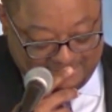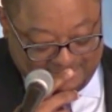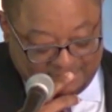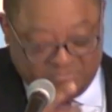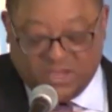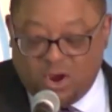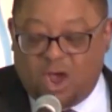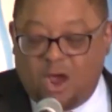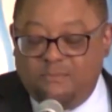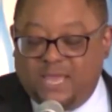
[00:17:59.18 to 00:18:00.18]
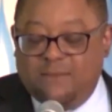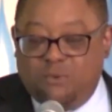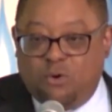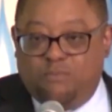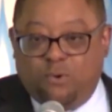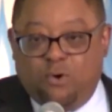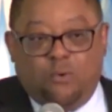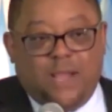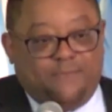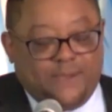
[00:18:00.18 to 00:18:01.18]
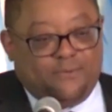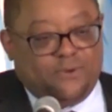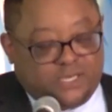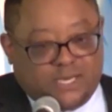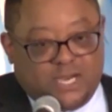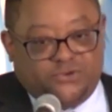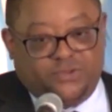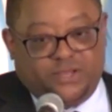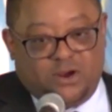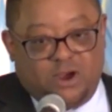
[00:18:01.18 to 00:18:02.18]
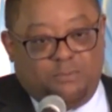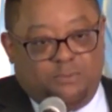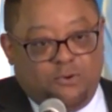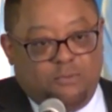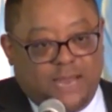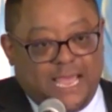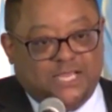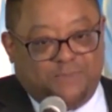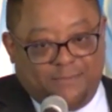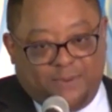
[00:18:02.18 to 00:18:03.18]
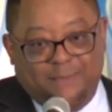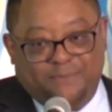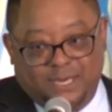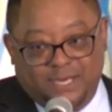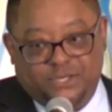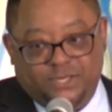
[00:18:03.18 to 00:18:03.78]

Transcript: There are many more poor white people in this country than there are poor blacks by population.